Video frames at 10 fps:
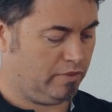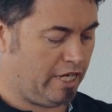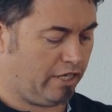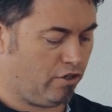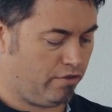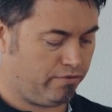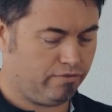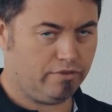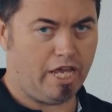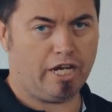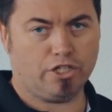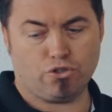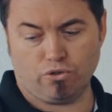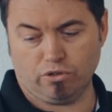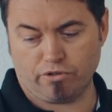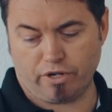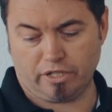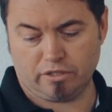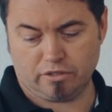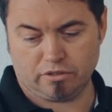take off any
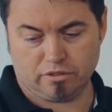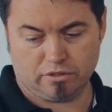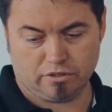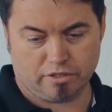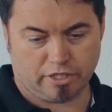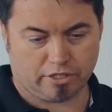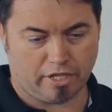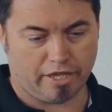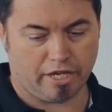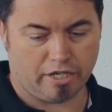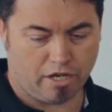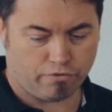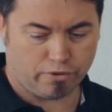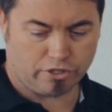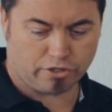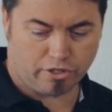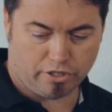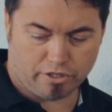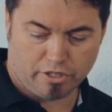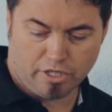jewellery, things like that. Now, if we're just going
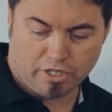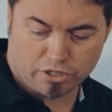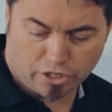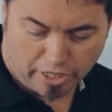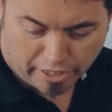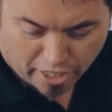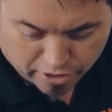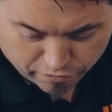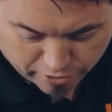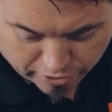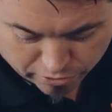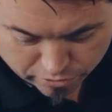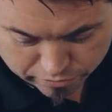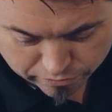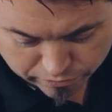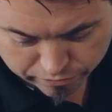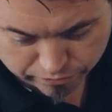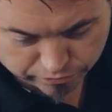to shut down the vehicle,